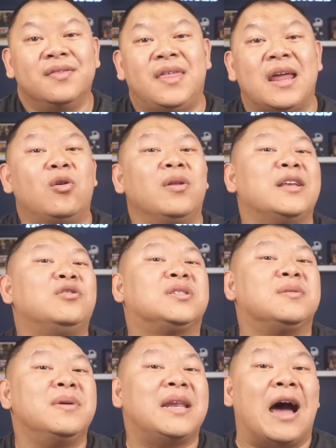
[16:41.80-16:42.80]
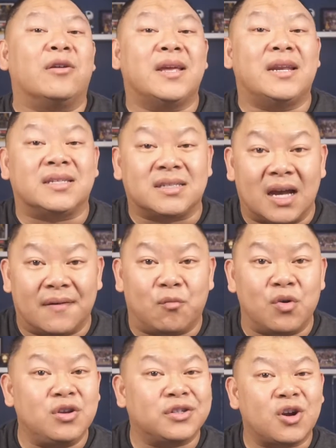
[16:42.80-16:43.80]
they don't let you submit outdated stuff.
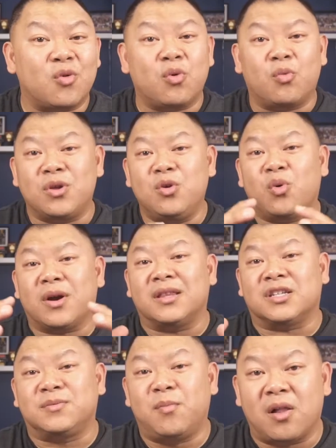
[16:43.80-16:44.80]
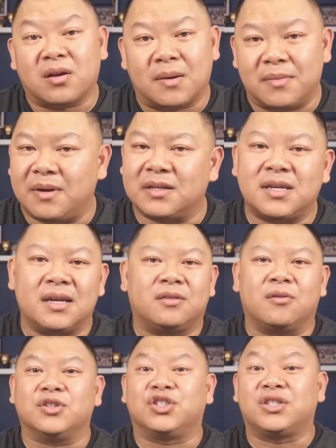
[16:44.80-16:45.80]
When you work at a smaller company, I'm not saying
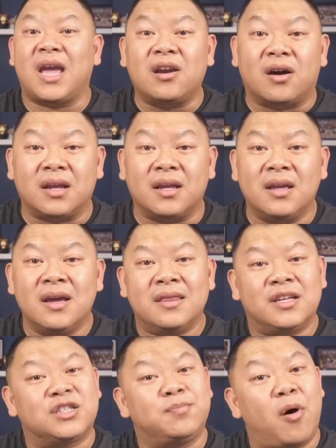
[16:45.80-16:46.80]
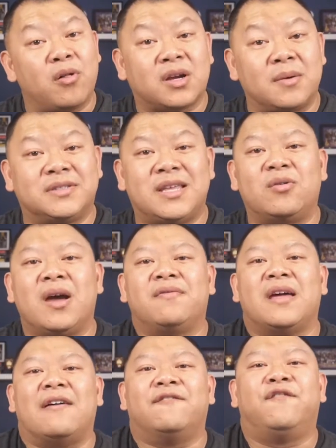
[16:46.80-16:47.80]
throwing shade on it. These smaller companies, they don't
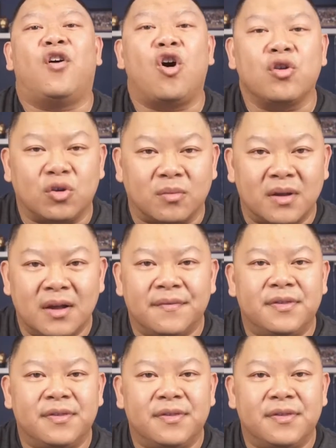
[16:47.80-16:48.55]
have that volume.